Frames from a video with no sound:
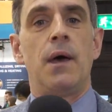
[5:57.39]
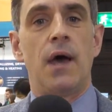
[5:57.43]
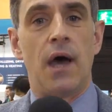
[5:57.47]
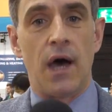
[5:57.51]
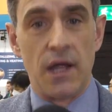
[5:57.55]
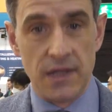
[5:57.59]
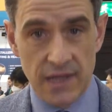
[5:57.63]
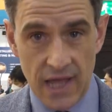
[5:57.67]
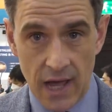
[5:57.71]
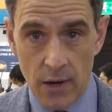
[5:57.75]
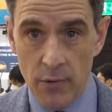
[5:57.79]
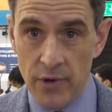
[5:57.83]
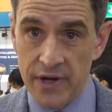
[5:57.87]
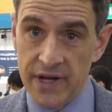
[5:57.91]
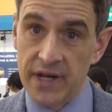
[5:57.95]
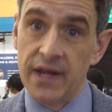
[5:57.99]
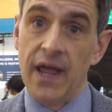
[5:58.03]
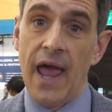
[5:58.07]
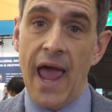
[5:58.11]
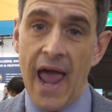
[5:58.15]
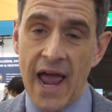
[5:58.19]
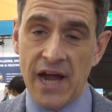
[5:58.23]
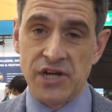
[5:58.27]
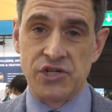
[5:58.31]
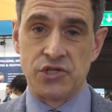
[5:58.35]
allowing
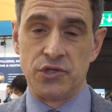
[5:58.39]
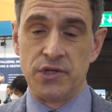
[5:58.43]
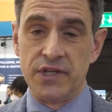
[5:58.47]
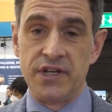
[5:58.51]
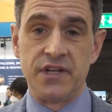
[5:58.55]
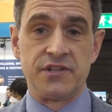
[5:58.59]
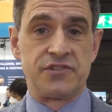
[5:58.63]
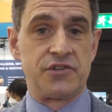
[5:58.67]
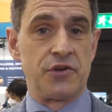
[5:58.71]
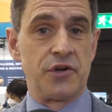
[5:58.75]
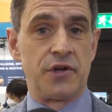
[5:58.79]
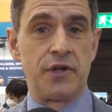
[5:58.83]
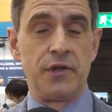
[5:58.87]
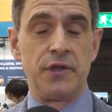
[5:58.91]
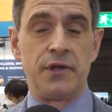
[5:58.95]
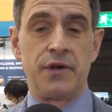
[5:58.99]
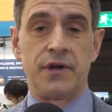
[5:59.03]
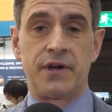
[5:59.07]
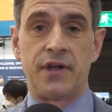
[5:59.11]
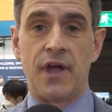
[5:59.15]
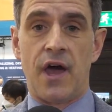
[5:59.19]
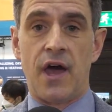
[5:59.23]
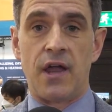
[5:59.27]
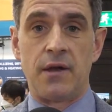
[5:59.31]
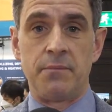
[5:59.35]
actually a circular
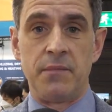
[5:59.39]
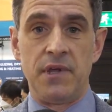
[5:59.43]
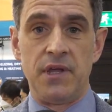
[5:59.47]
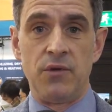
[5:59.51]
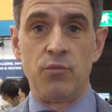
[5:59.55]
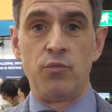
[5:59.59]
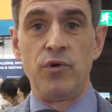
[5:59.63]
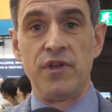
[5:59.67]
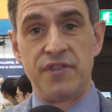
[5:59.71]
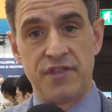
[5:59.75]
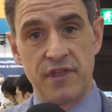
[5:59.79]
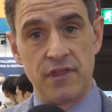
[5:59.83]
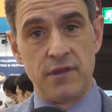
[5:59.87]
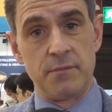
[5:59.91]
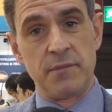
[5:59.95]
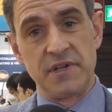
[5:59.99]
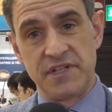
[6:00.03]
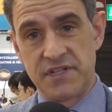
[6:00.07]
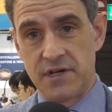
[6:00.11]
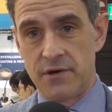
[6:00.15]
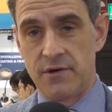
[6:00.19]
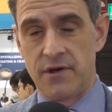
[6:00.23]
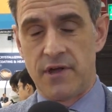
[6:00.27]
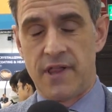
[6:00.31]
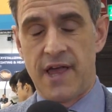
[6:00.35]
economy within the
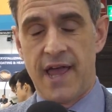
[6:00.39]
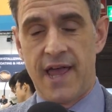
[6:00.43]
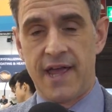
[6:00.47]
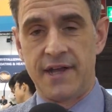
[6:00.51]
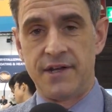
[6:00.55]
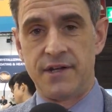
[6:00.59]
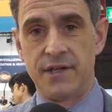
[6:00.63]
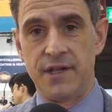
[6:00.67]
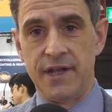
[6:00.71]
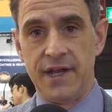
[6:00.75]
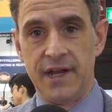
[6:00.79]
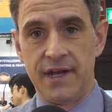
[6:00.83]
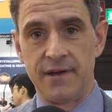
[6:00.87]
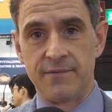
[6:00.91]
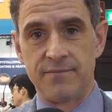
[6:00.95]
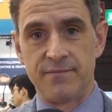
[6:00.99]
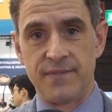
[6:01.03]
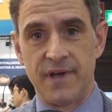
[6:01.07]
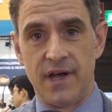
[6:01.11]
material handling.